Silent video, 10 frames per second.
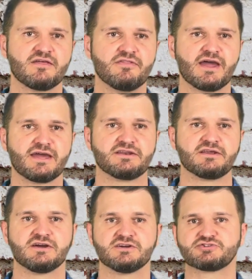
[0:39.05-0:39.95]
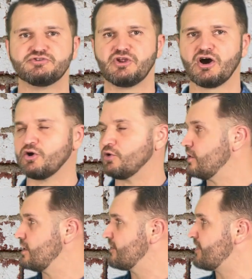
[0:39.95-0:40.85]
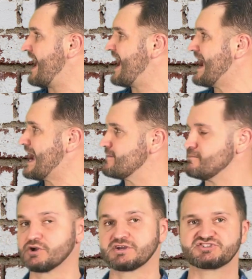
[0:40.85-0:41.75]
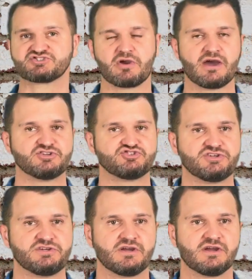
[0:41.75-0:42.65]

Then to know the hamburger strategy.